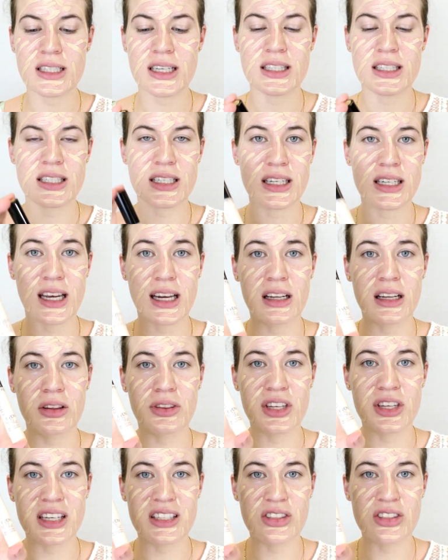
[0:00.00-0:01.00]
It's in a little
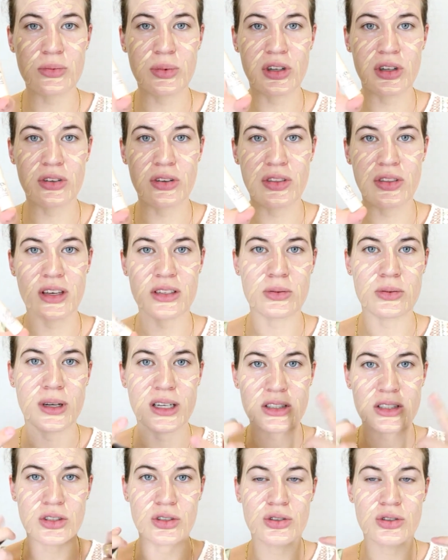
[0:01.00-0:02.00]
tester bottle, that's why
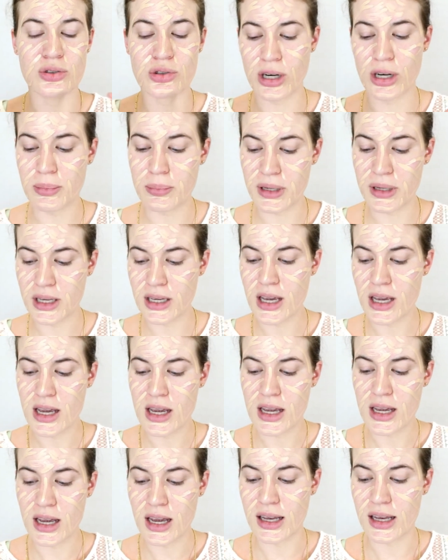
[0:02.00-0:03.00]
it's so stripy.
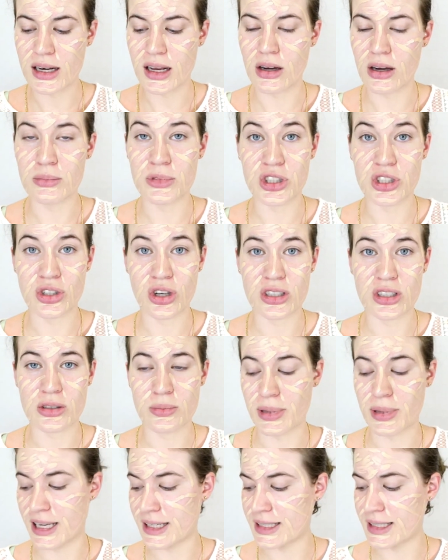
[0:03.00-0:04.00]
And now I'm just going to
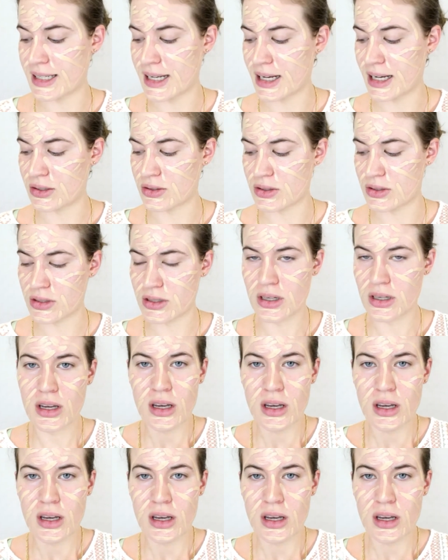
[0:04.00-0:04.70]
blend it out.